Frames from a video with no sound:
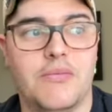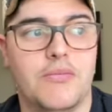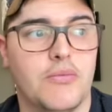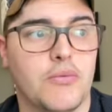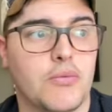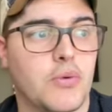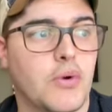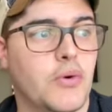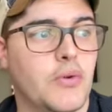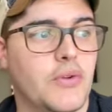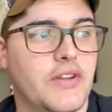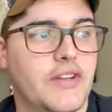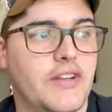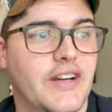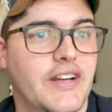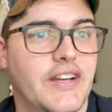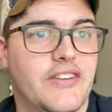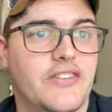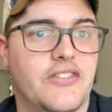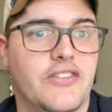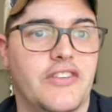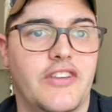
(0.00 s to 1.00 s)
Roll the
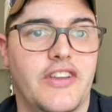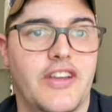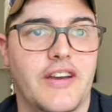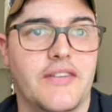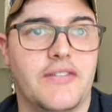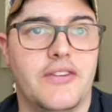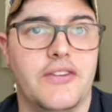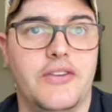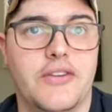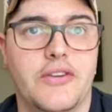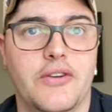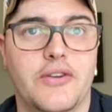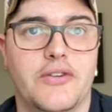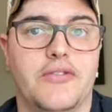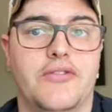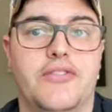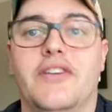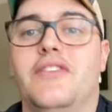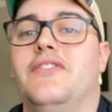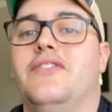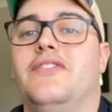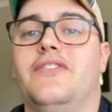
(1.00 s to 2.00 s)
dice and you have to do
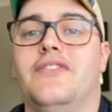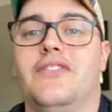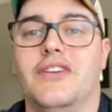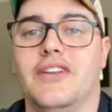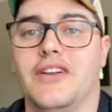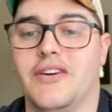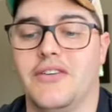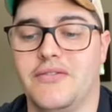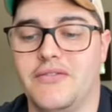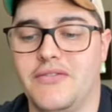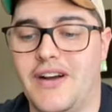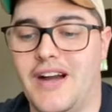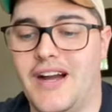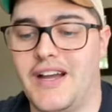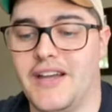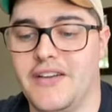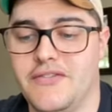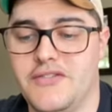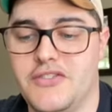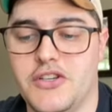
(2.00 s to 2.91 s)
5